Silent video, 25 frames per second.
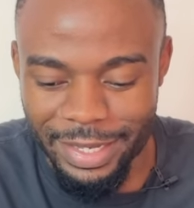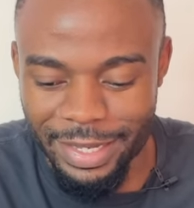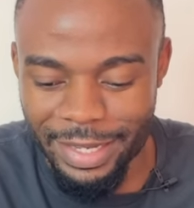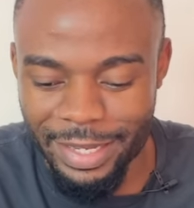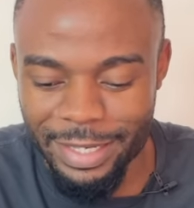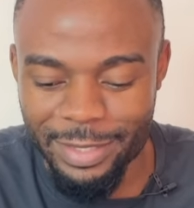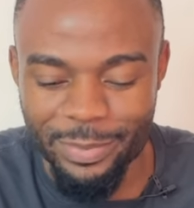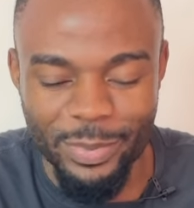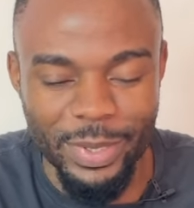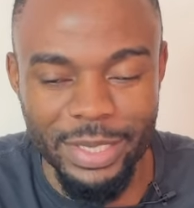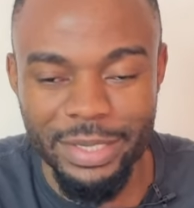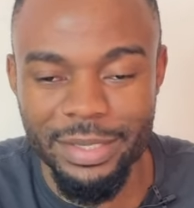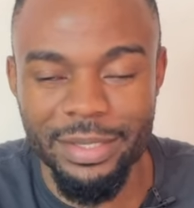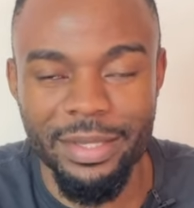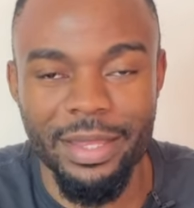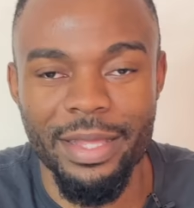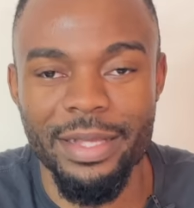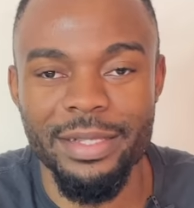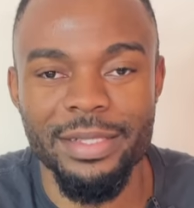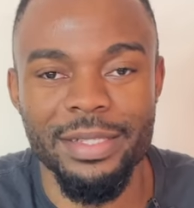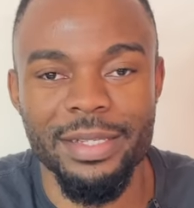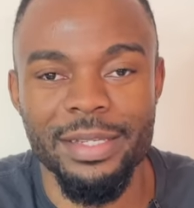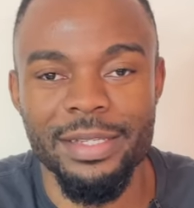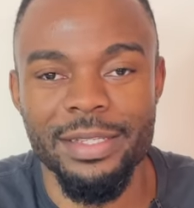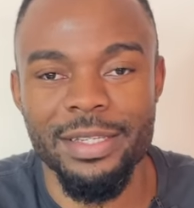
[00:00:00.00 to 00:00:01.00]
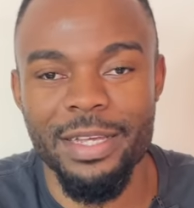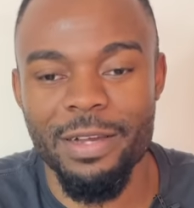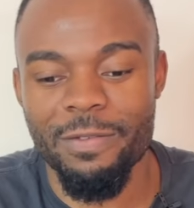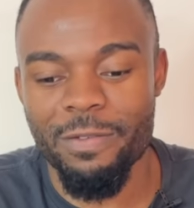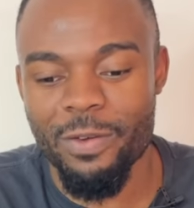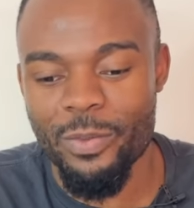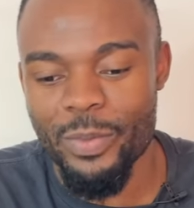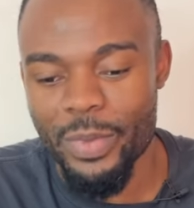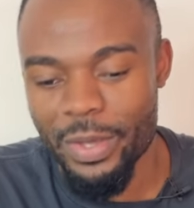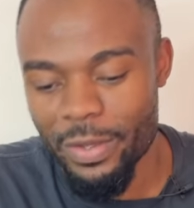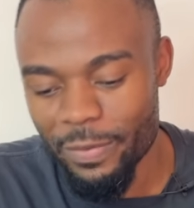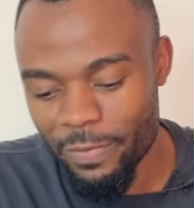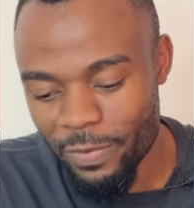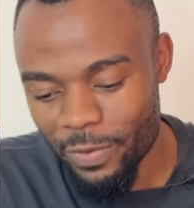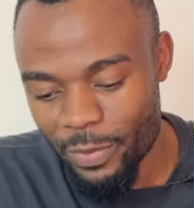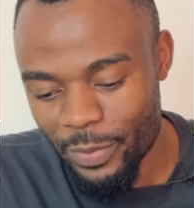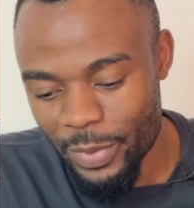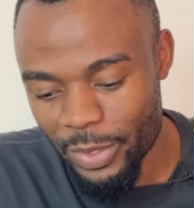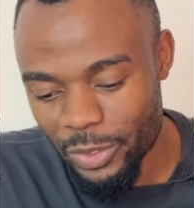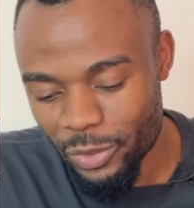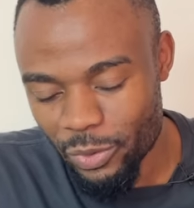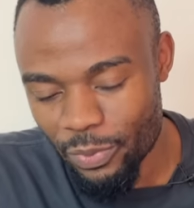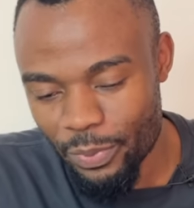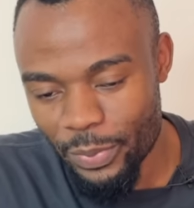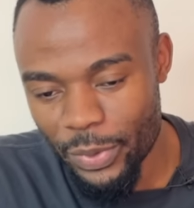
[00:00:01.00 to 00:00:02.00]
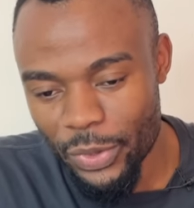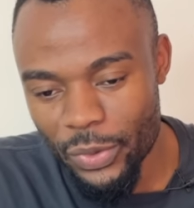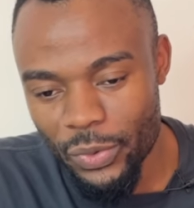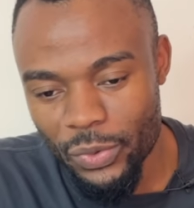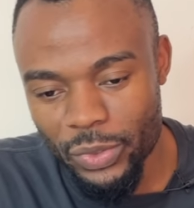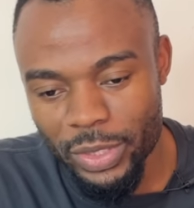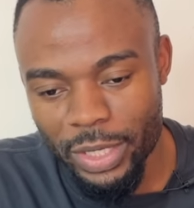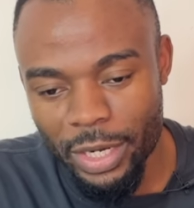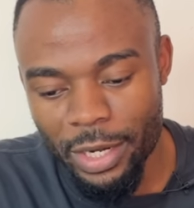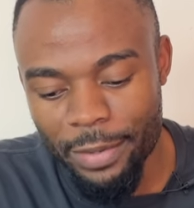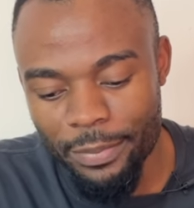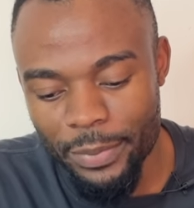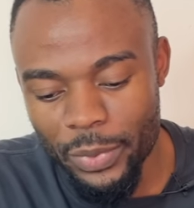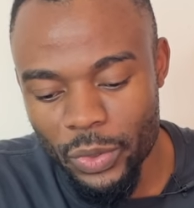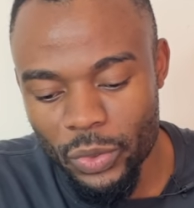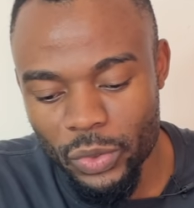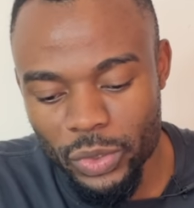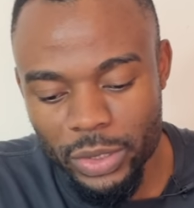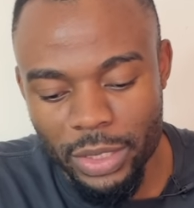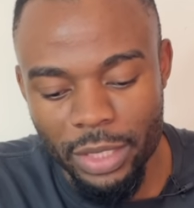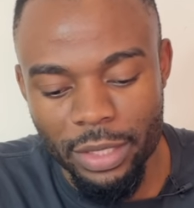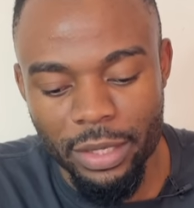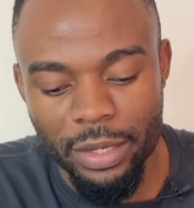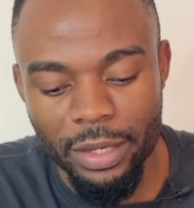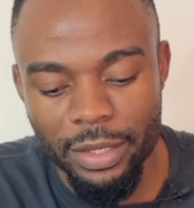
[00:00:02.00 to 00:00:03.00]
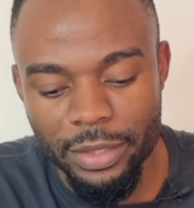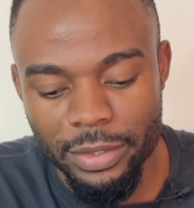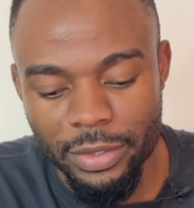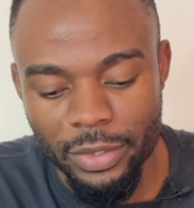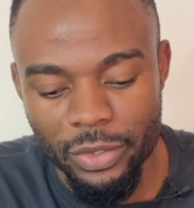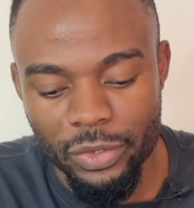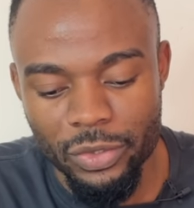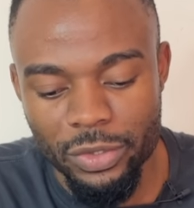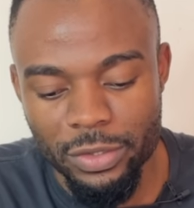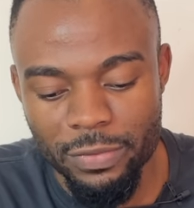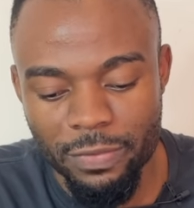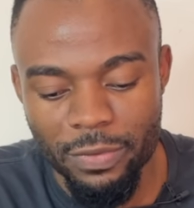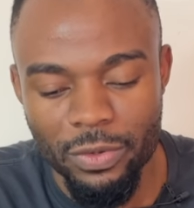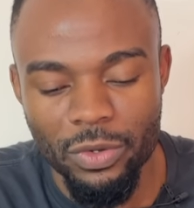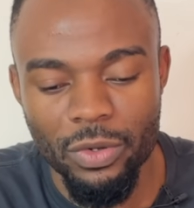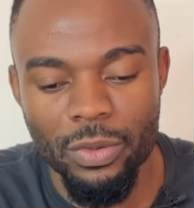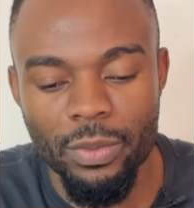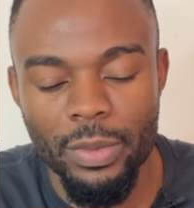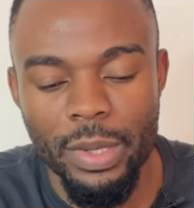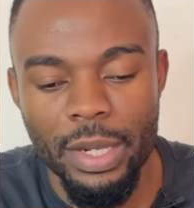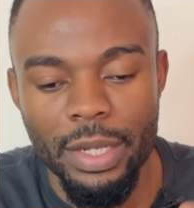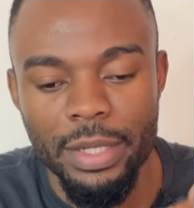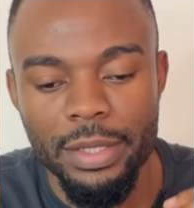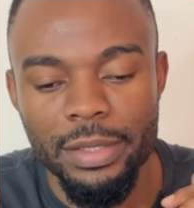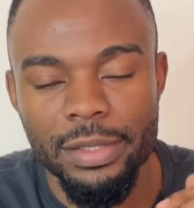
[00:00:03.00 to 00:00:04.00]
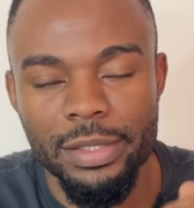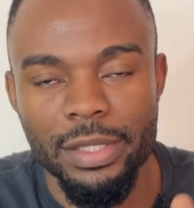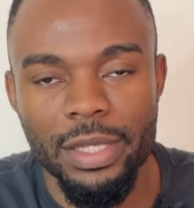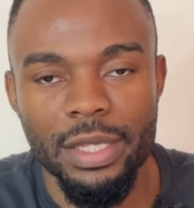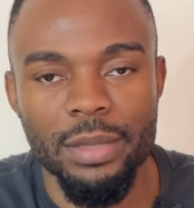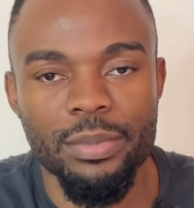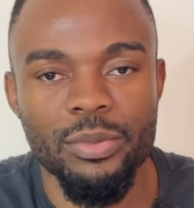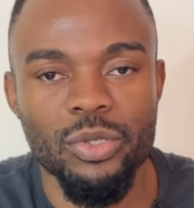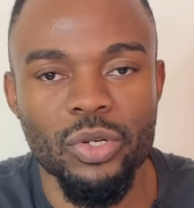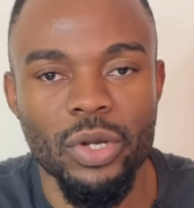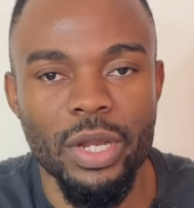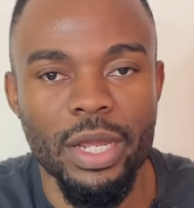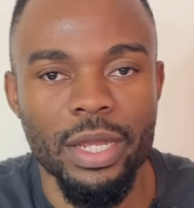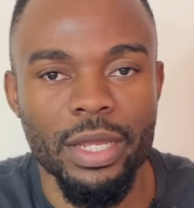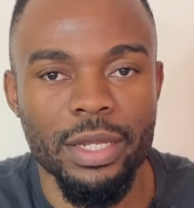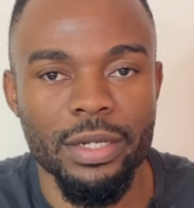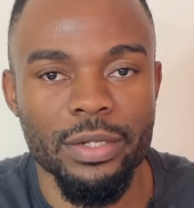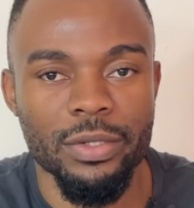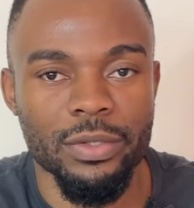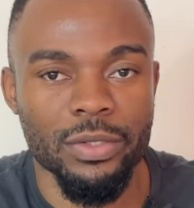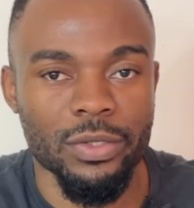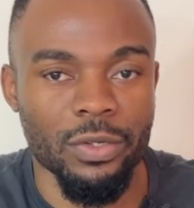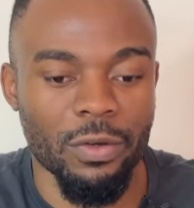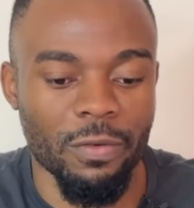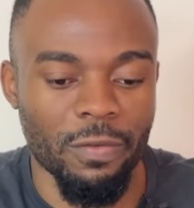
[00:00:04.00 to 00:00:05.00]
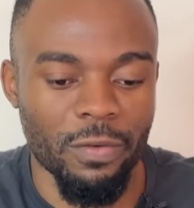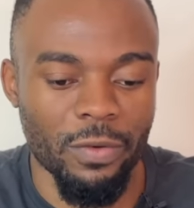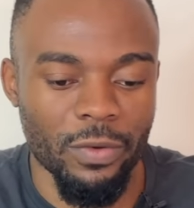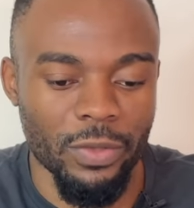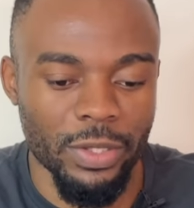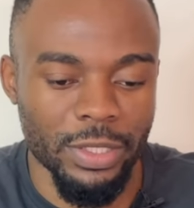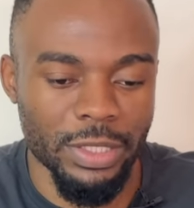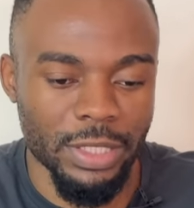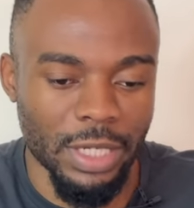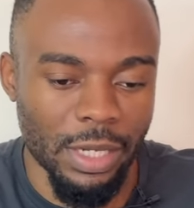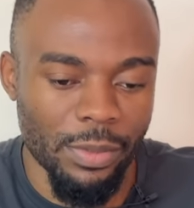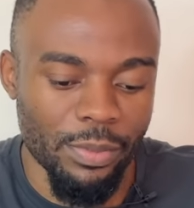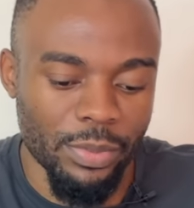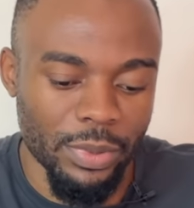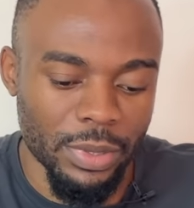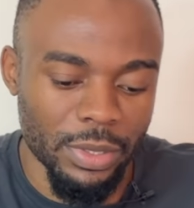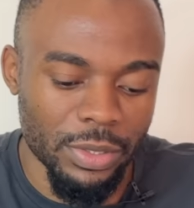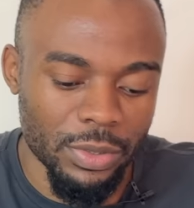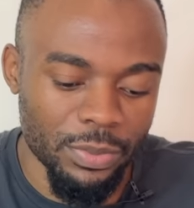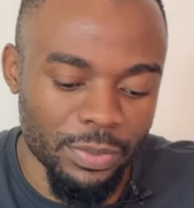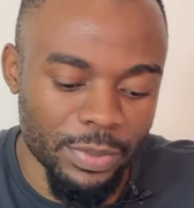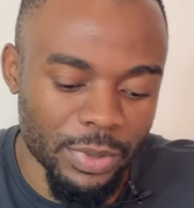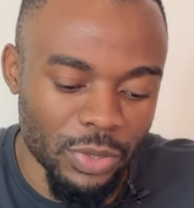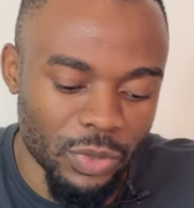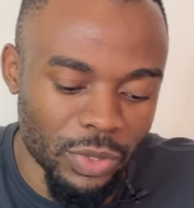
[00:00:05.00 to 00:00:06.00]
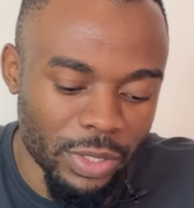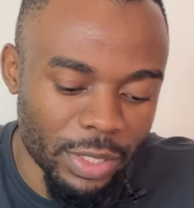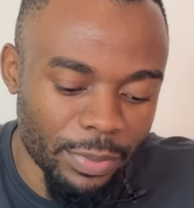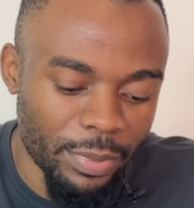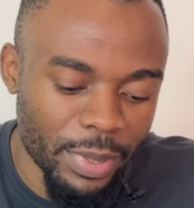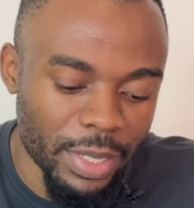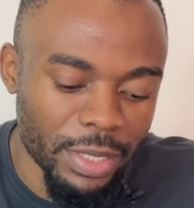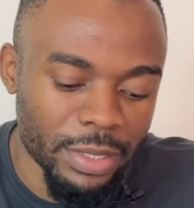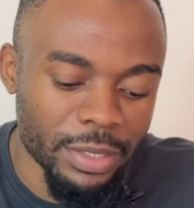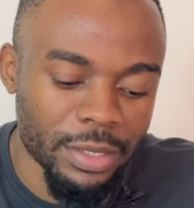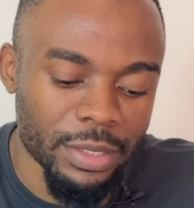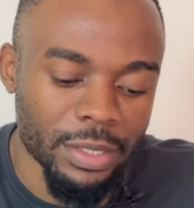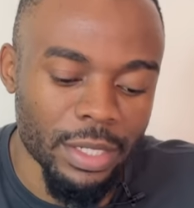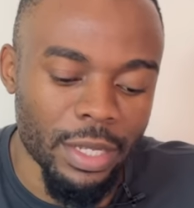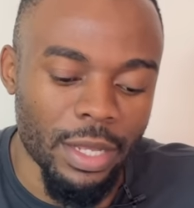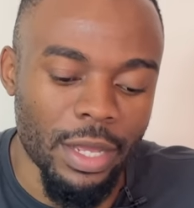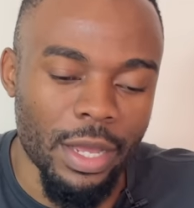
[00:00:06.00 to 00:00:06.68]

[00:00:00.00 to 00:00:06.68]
It makes things easier for me, for me to mute, unmute, increase, reduce volume, skip track and so forth, jumping between the pages.